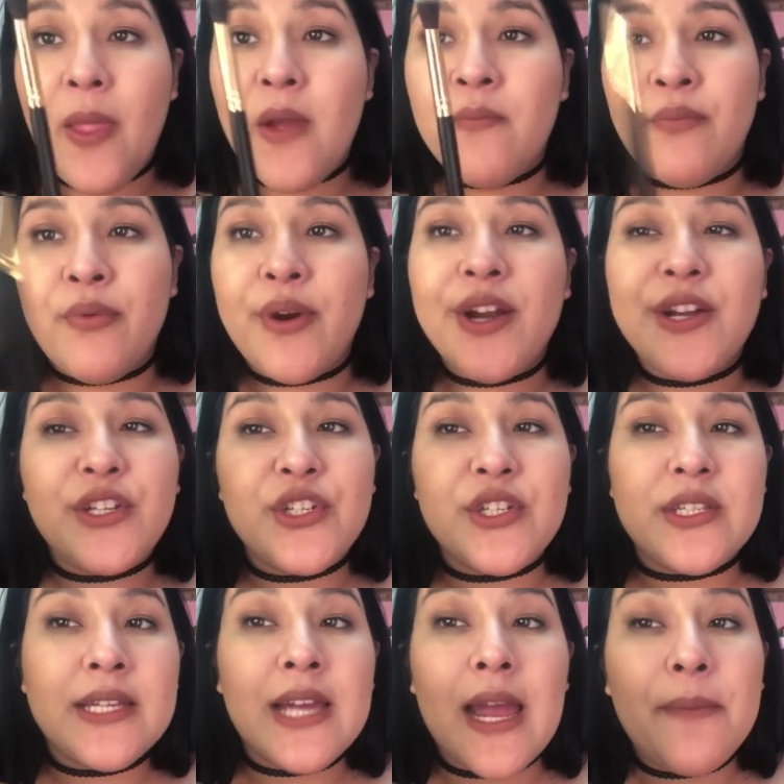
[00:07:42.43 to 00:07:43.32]

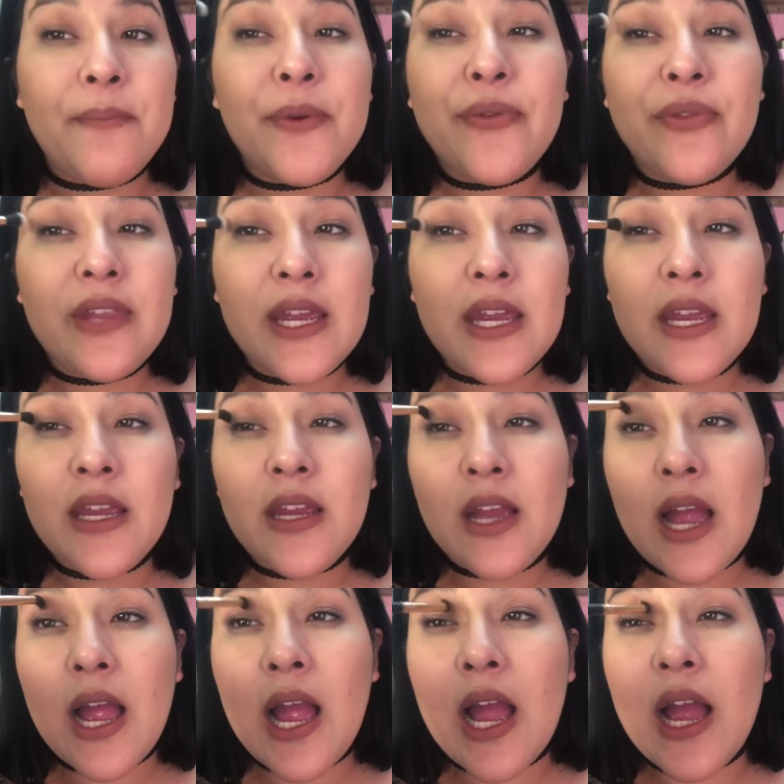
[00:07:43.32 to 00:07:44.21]
brush type of thing.
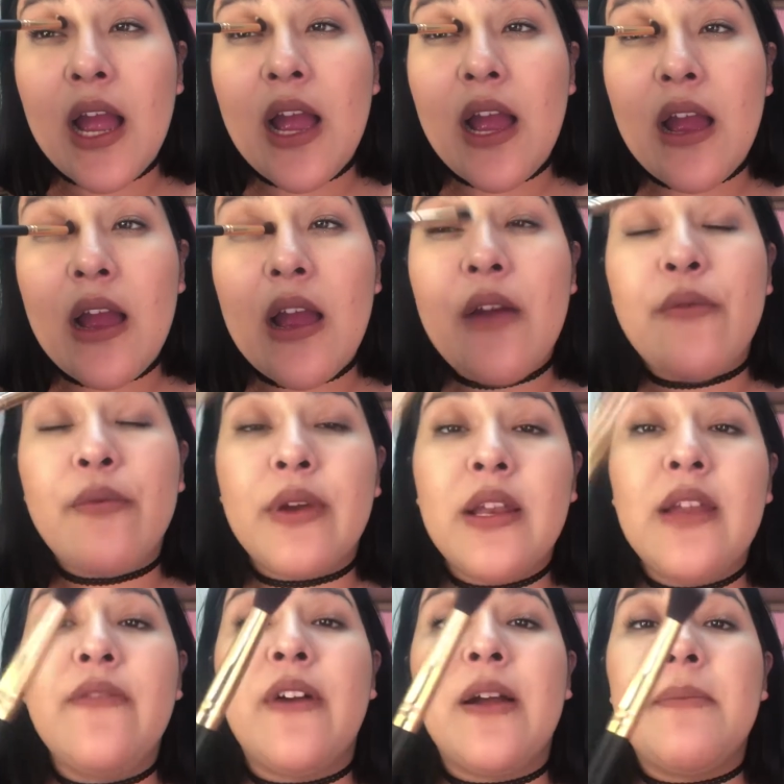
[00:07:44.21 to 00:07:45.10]
I
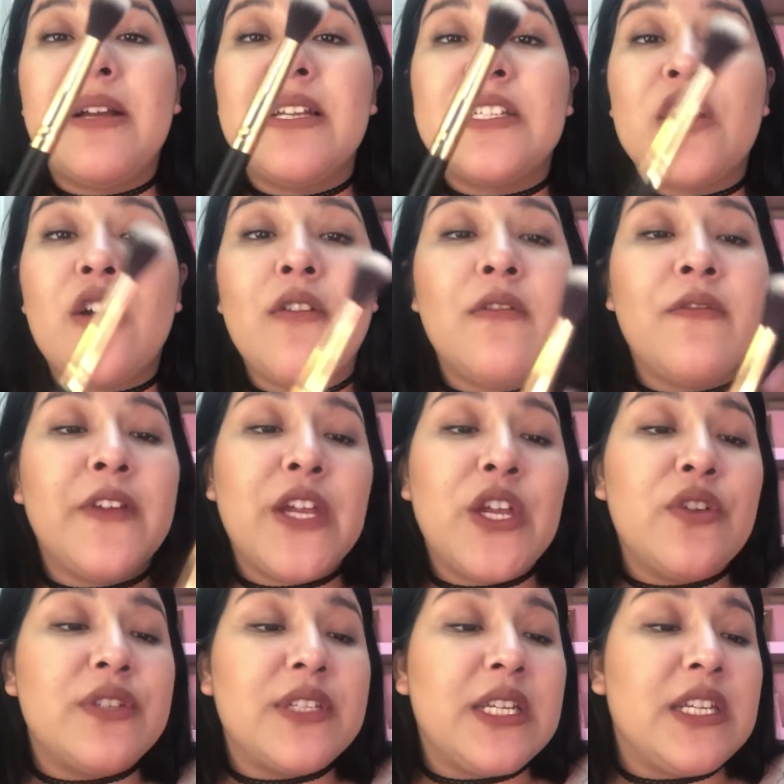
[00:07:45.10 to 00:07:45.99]
really find myself
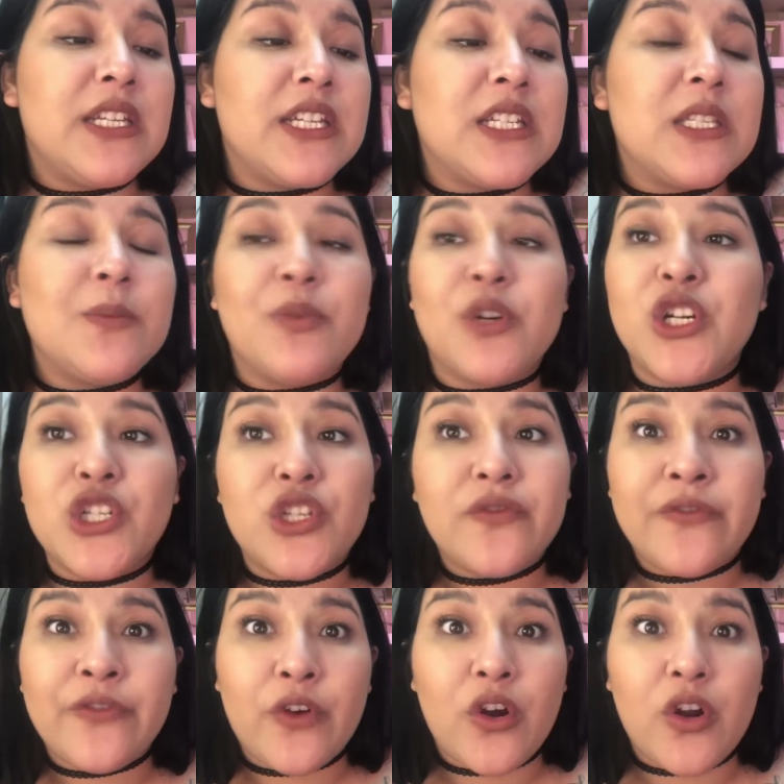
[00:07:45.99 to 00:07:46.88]
using this
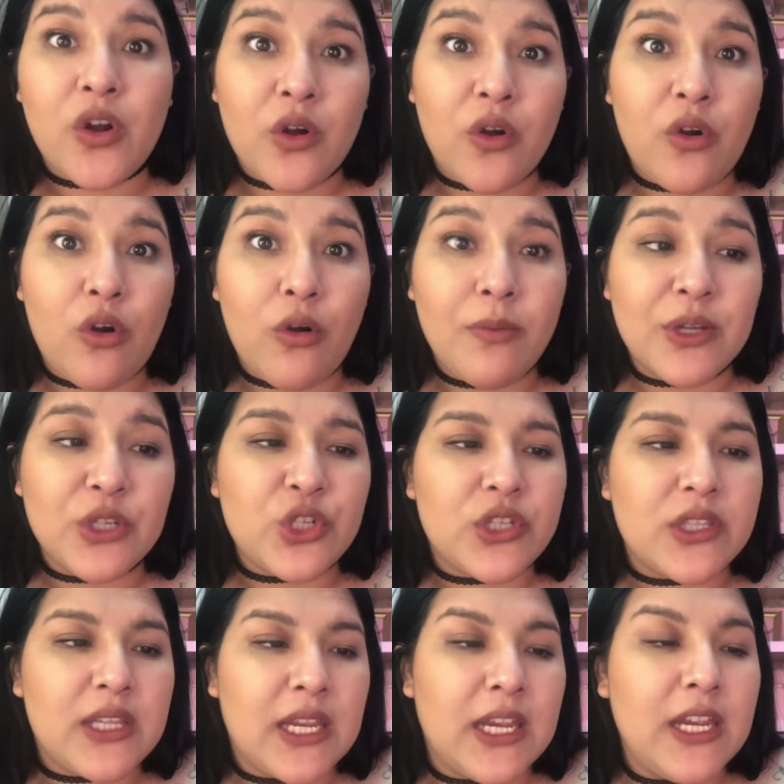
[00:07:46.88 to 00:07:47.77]
brush for a whole
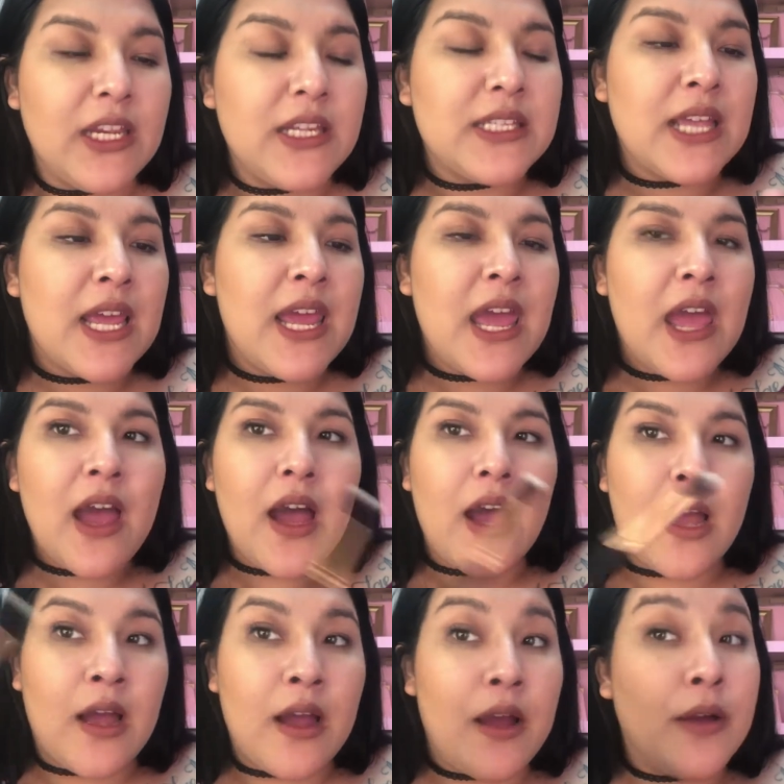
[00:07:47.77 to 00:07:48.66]
bunch of things.
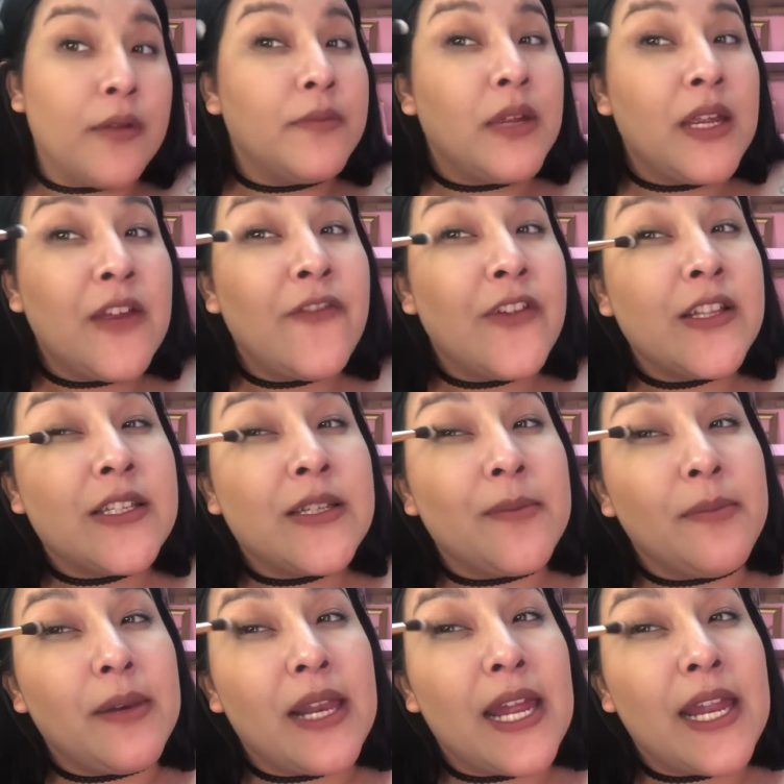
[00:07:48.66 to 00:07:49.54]
Even
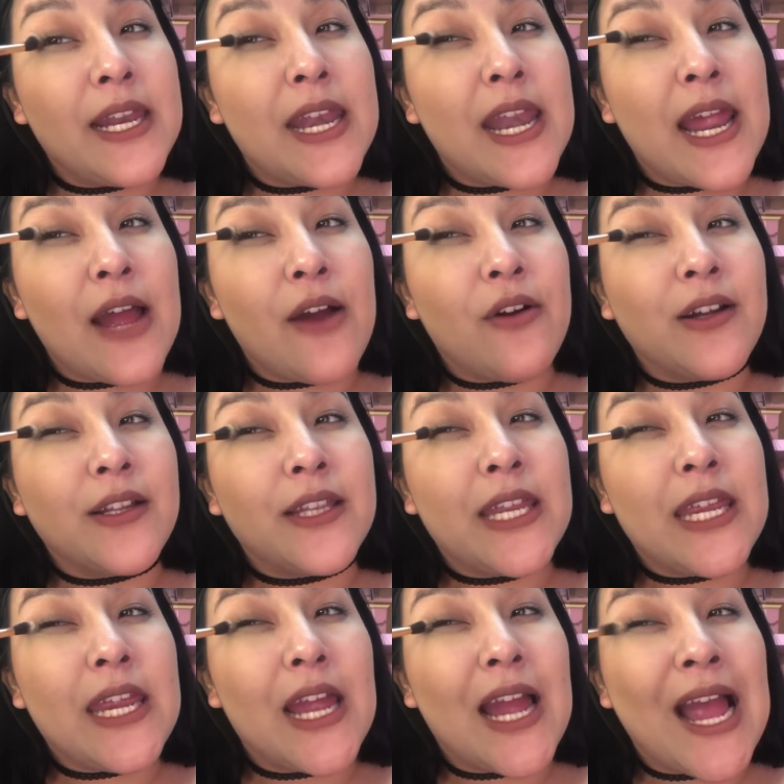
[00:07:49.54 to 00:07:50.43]
to blend out
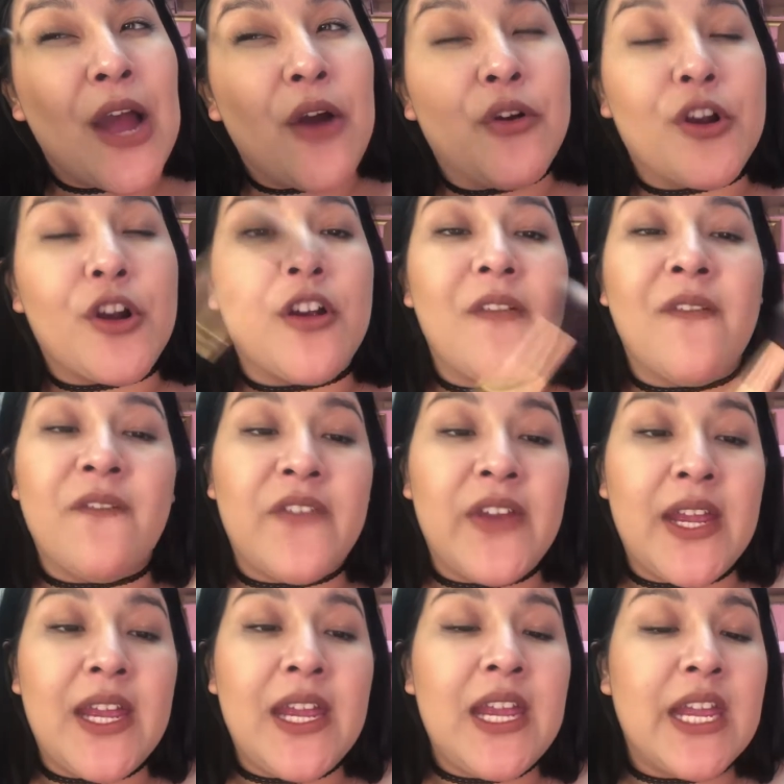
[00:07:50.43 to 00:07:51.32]
the outer
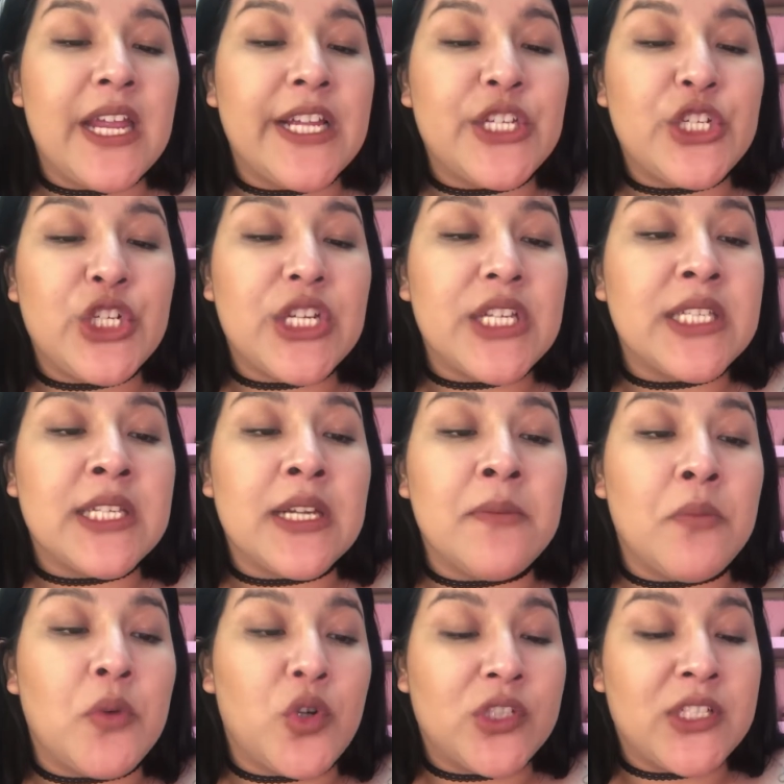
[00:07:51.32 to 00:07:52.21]
V is just
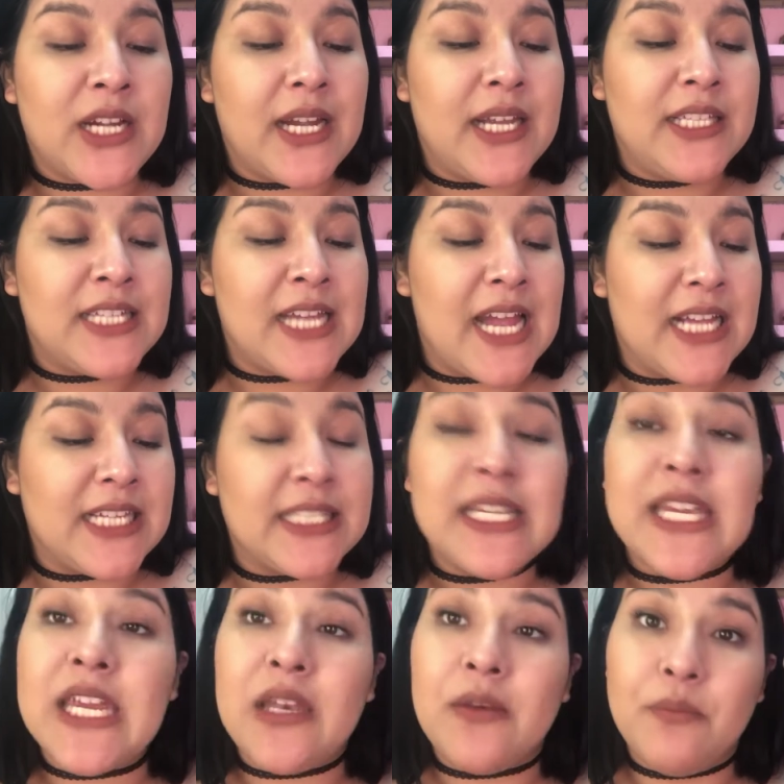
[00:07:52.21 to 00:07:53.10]
a
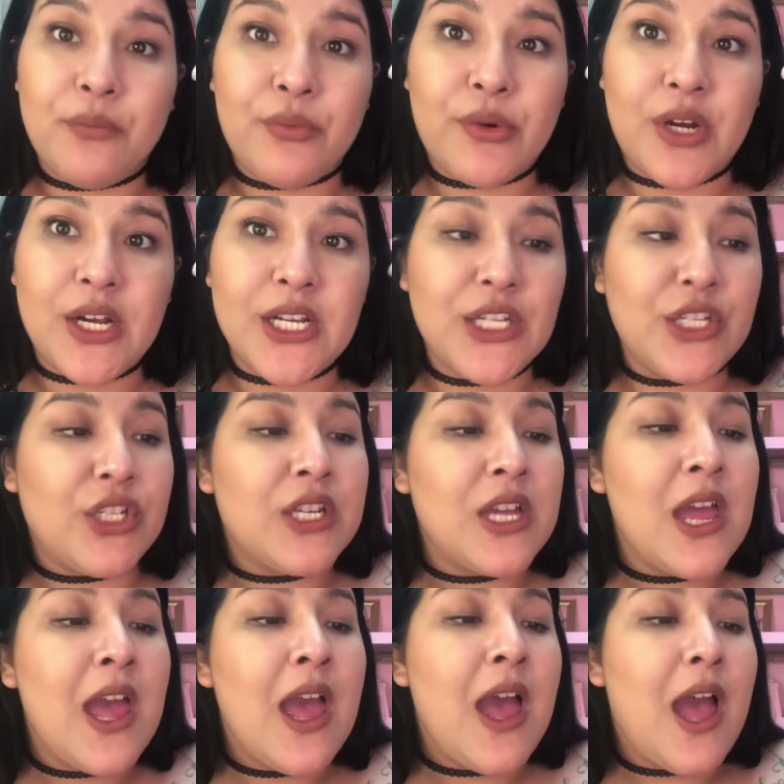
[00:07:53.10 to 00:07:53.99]
multitasking brush.
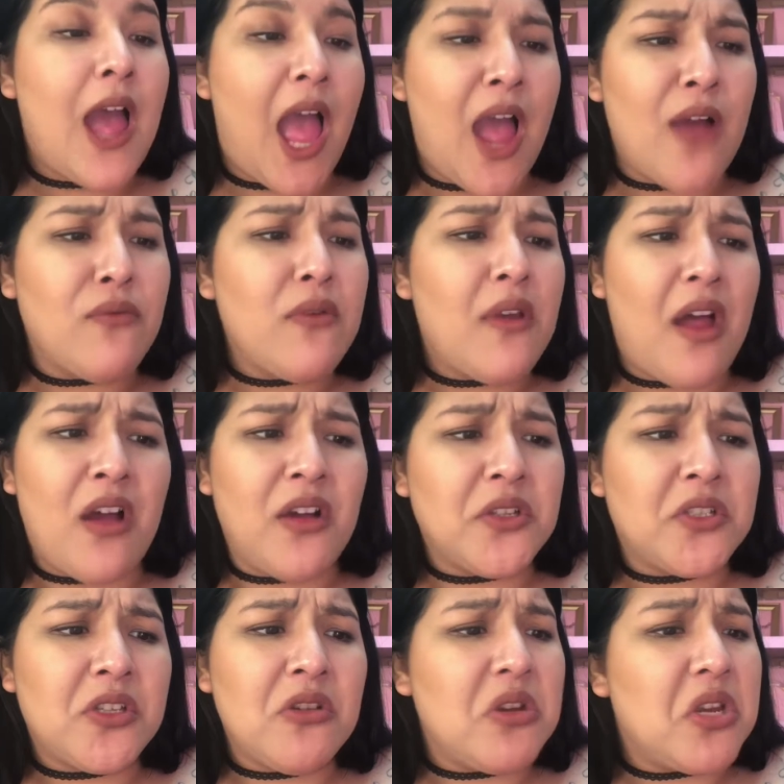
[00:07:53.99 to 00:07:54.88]
I would
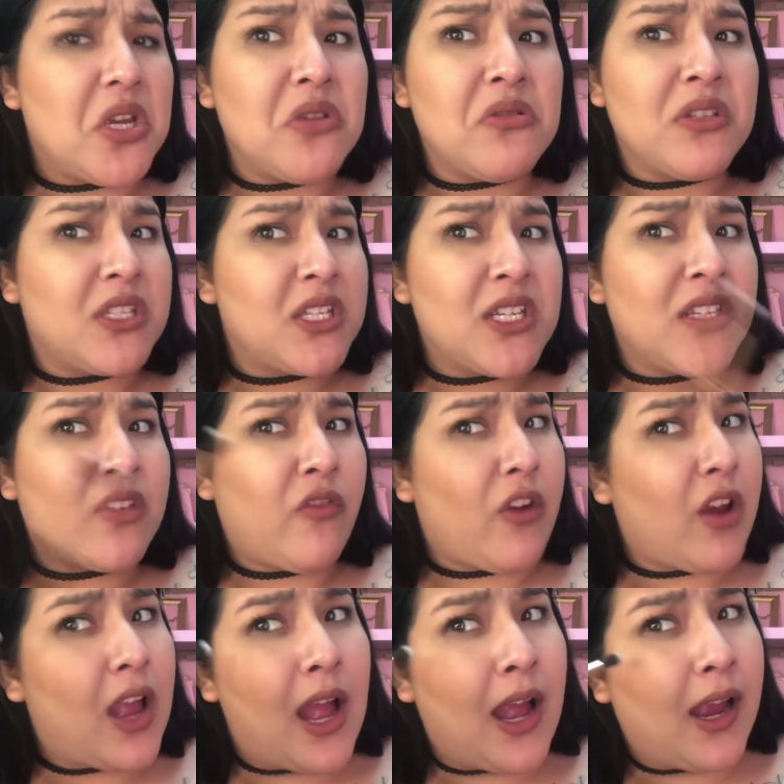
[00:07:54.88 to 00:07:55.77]
also use this
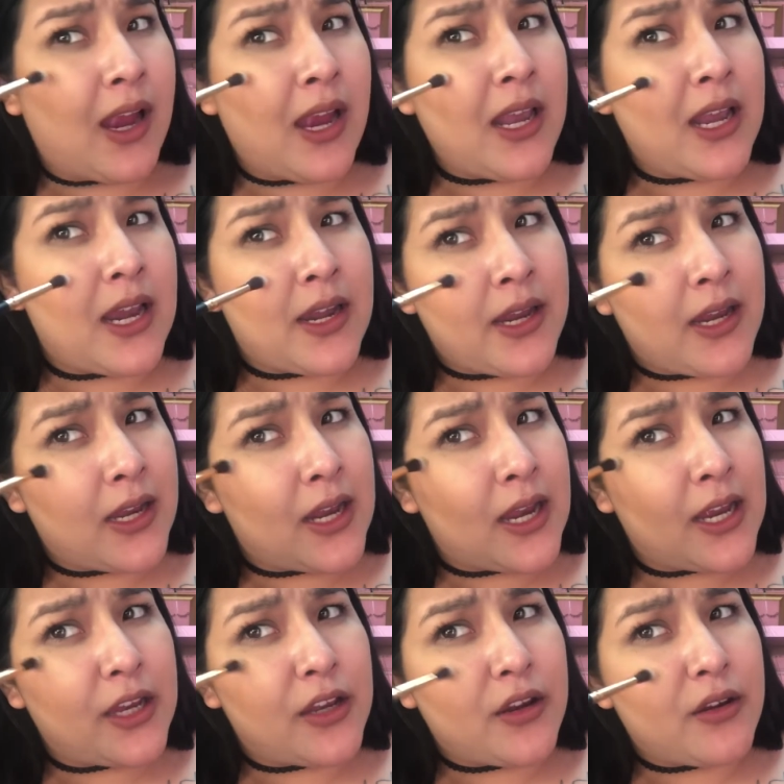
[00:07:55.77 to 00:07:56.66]
for highlighting.
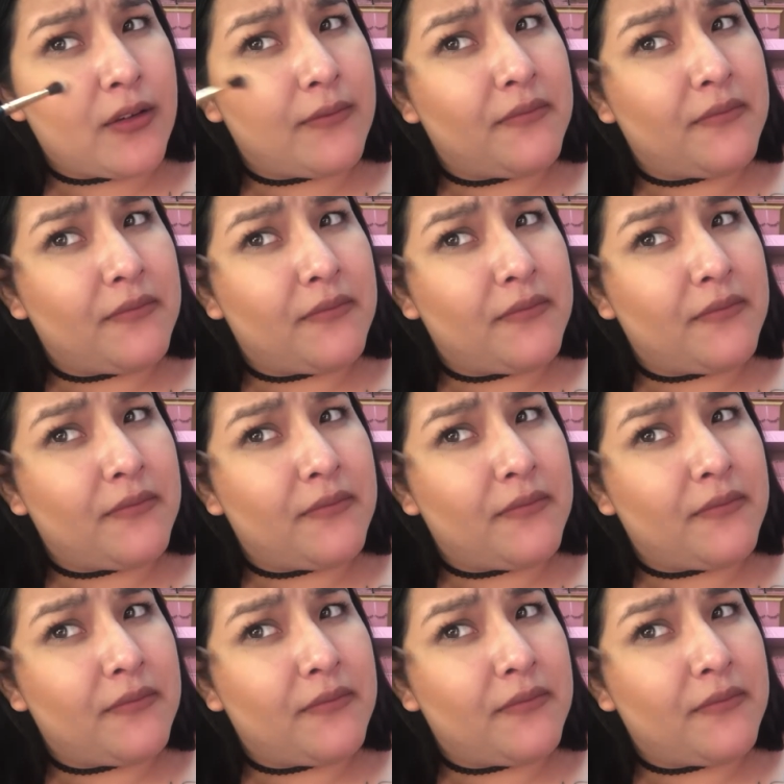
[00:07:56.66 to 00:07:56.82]
Like,